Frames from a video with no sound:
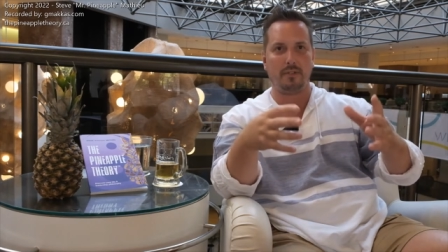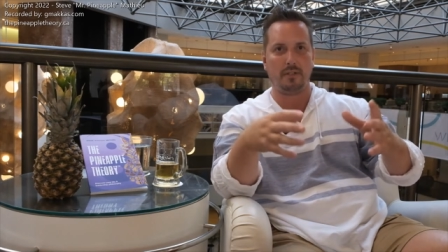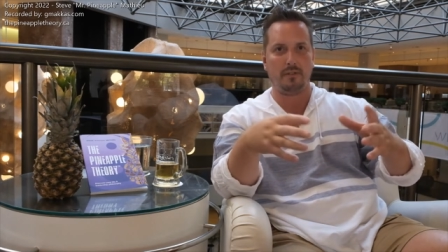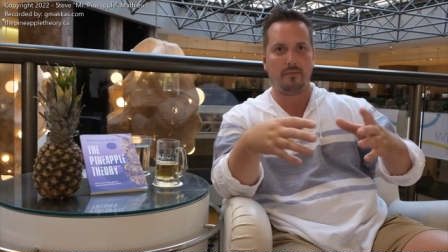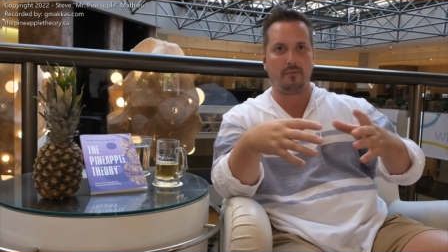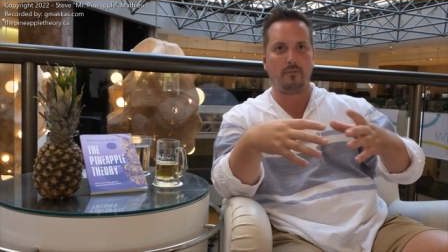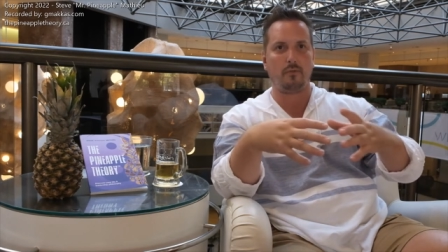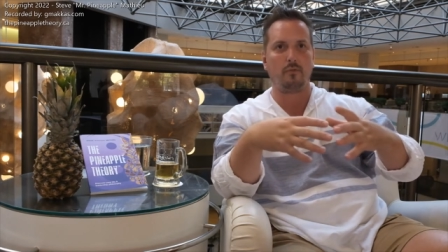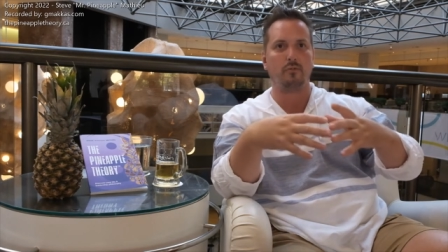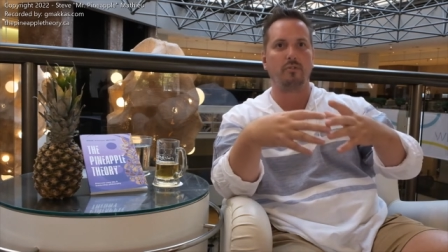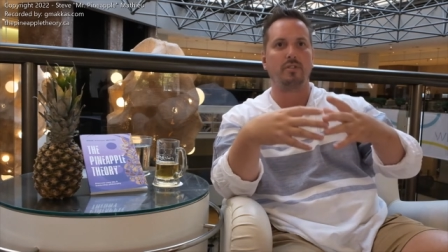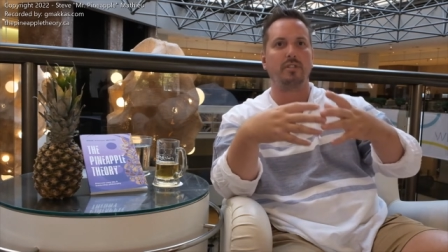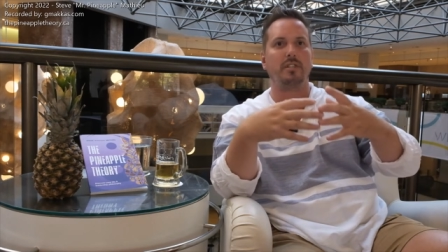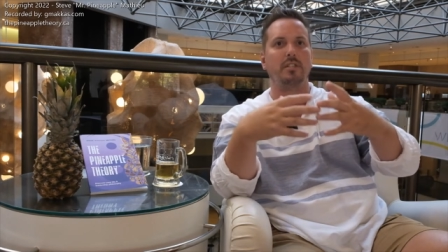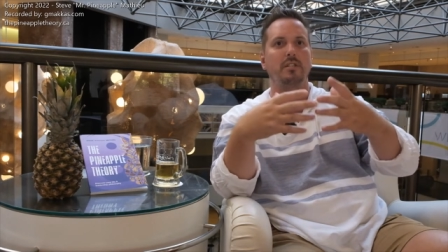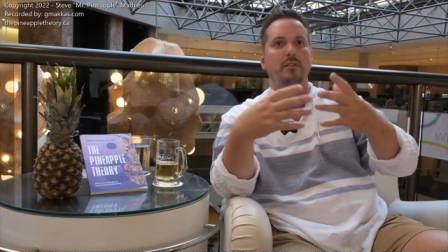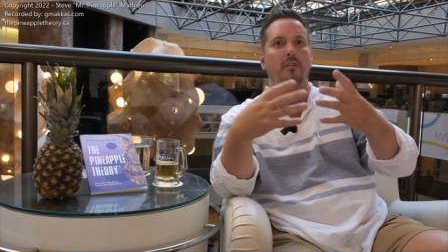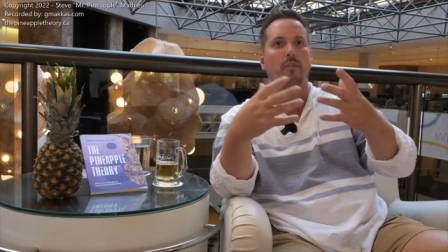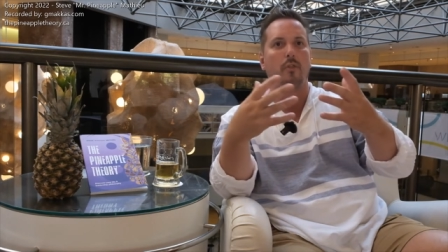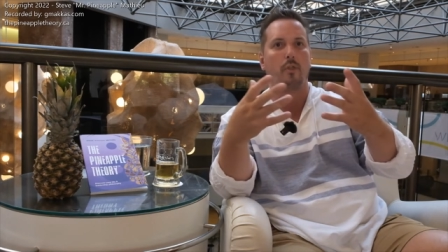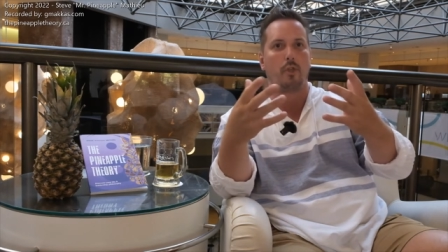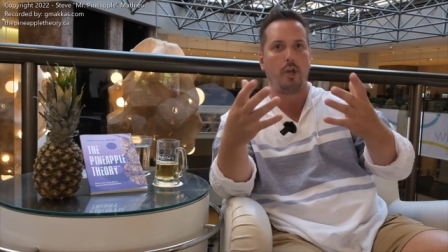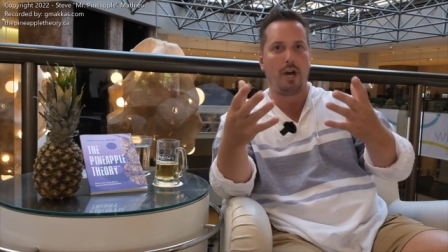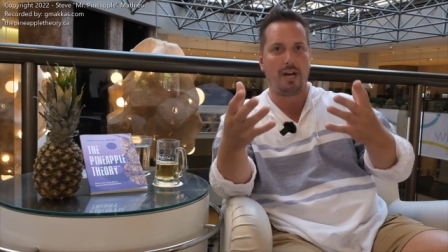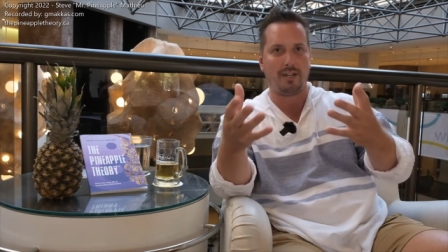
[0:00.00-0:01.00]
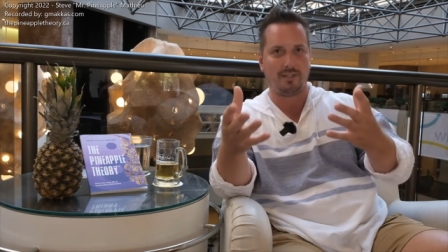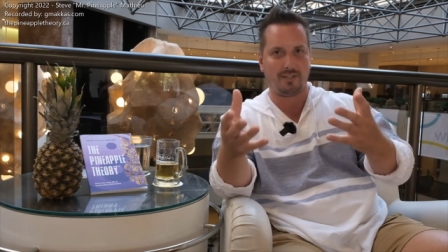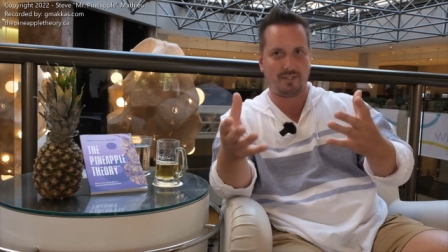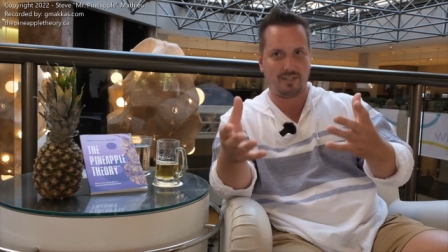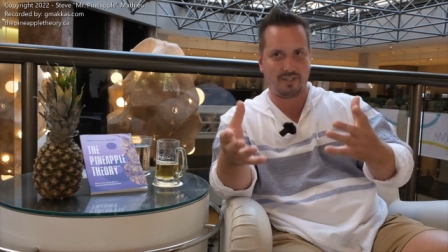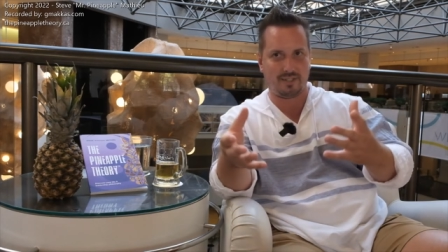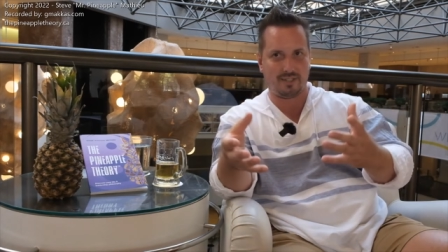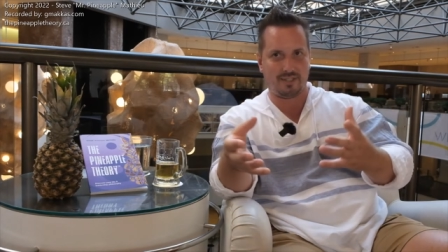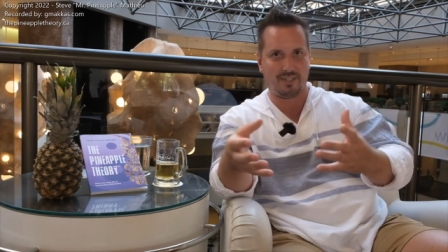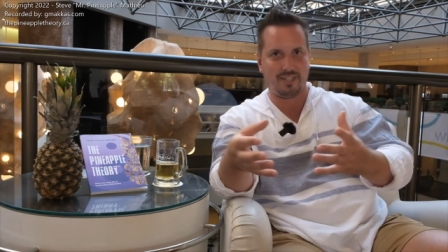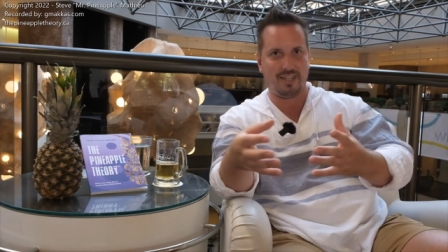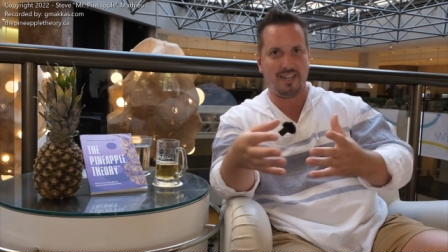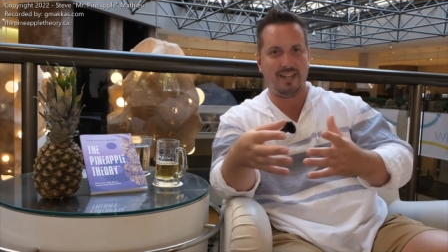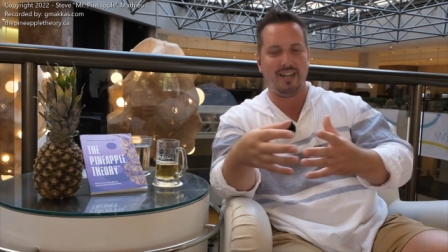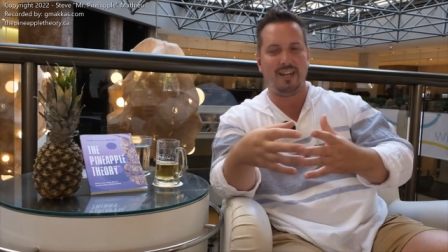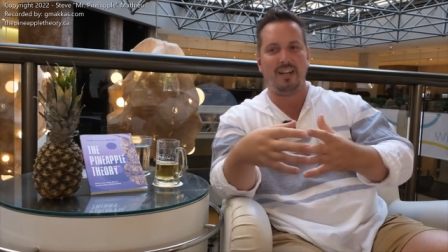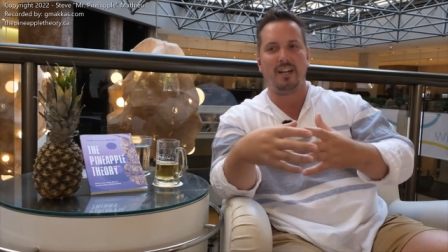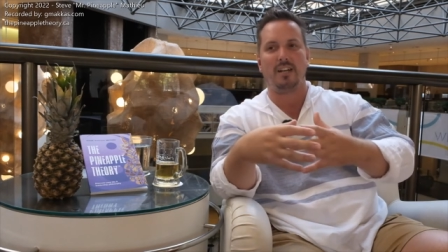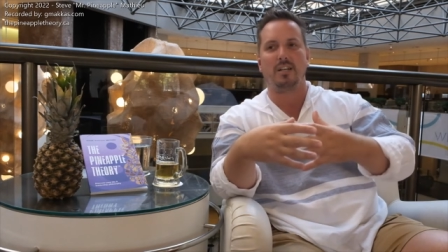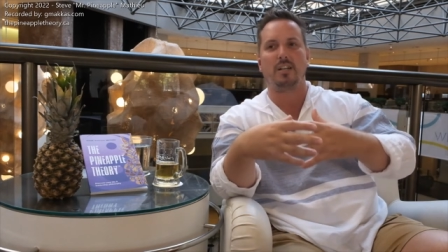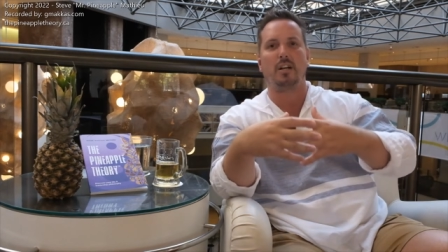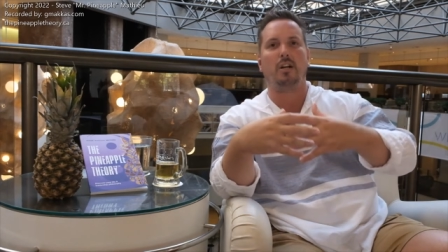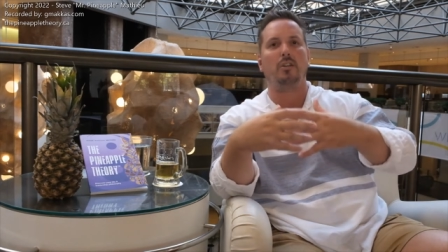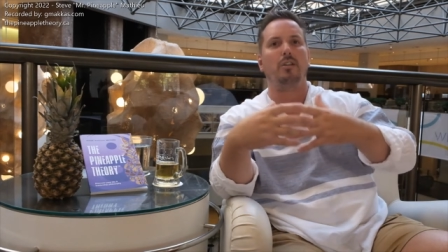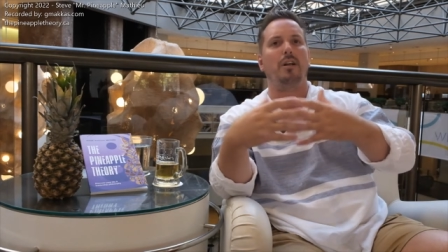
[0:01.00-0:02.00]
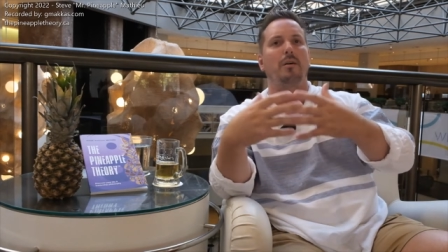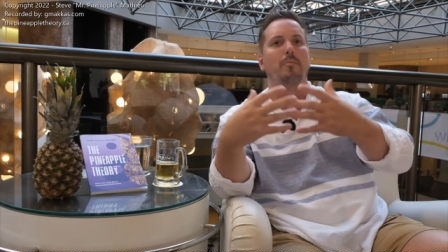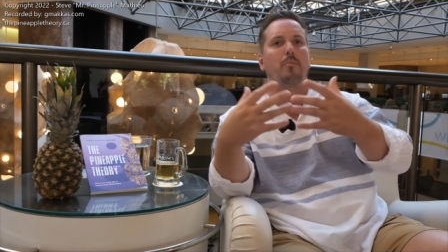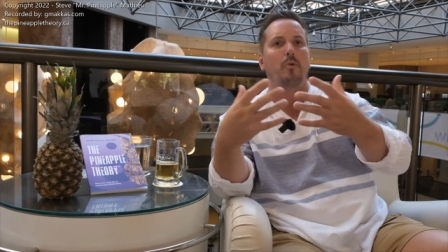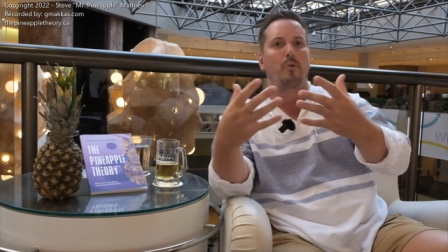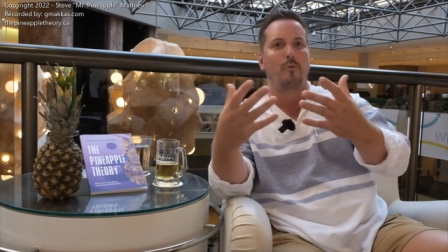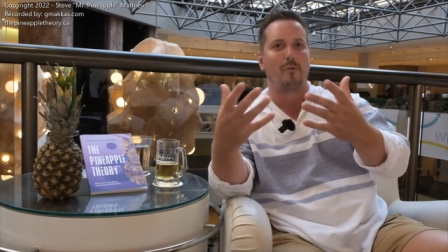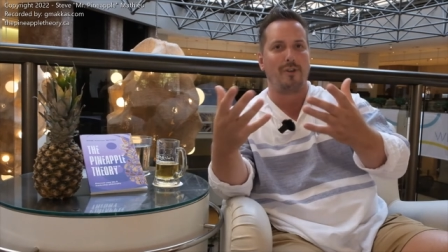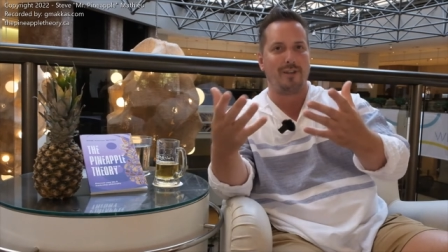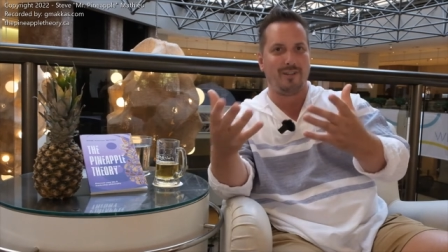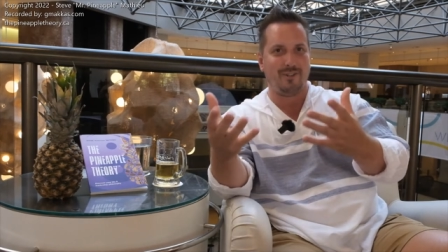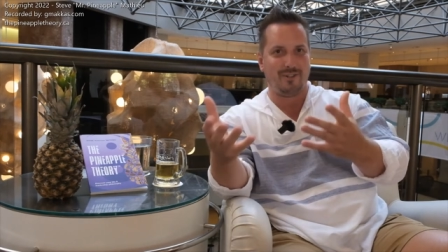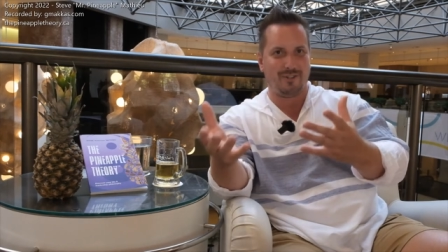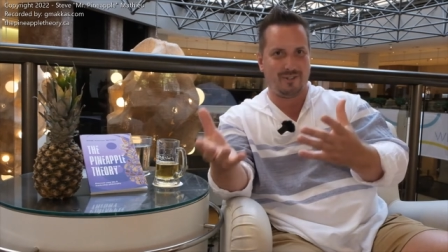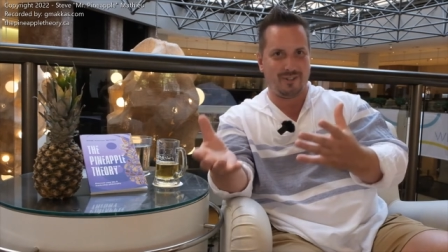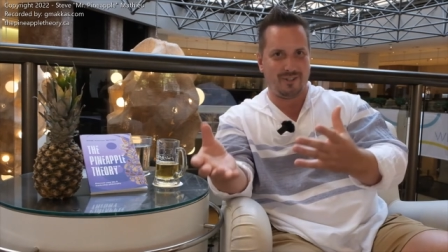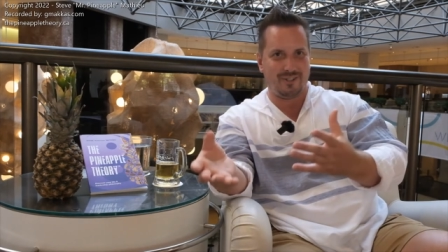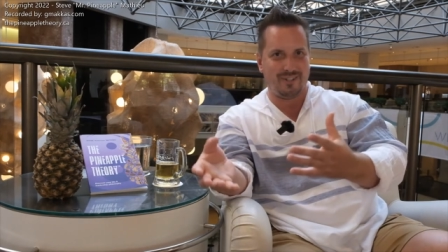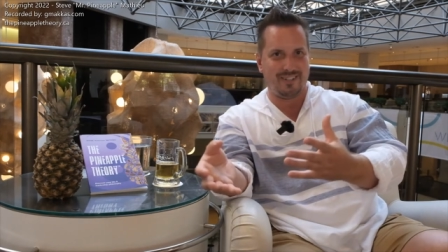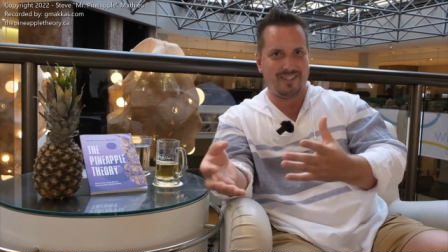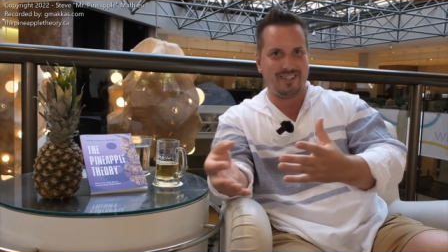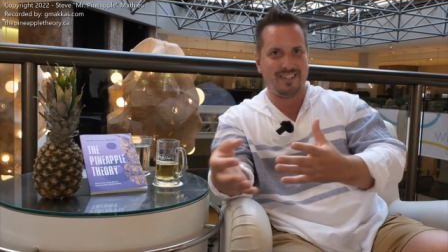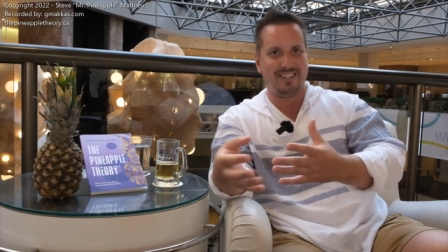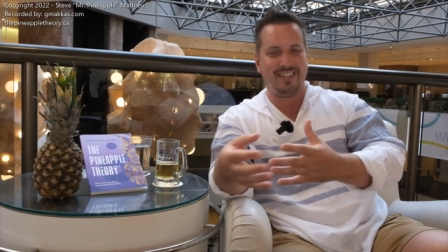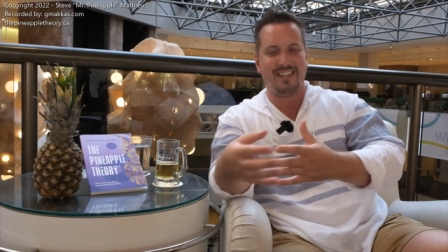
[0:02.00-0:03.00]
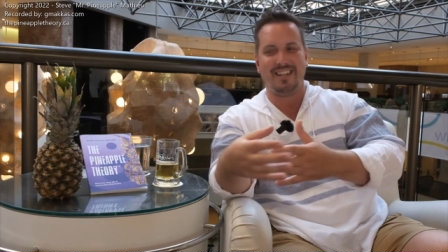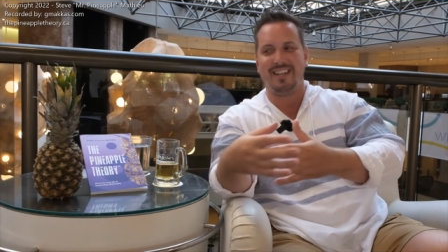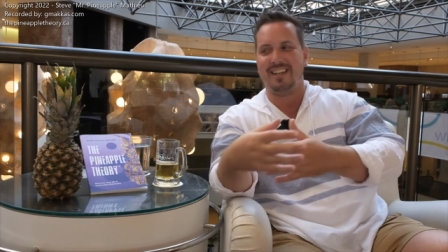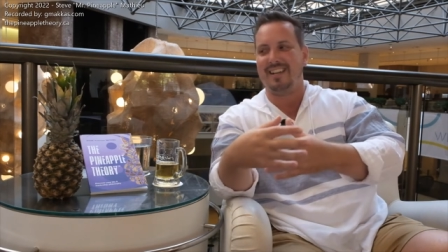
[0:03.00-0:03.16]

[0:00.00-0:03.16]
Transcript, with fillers: diversity of thoughts, collaboration,